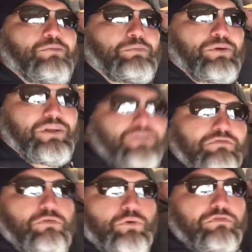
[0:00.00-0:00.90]
We put it at the
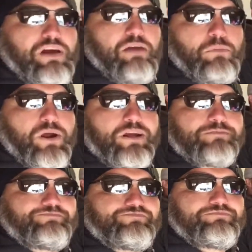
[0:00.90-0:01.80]
45 mark.
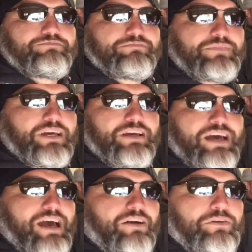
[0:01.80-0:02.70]

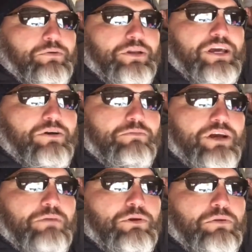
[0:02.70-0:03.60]
I don't even know what the hell I'm
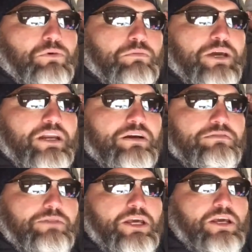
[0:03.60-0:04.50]
talking about no more, Mad Dog.
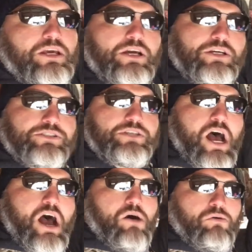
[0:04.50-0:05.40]

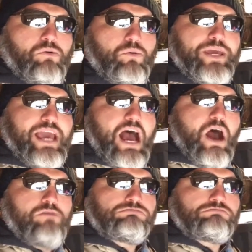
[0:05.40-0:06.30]
So we
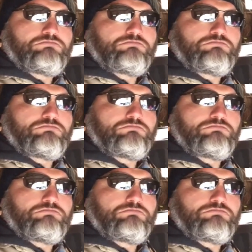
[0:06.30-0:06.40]
go.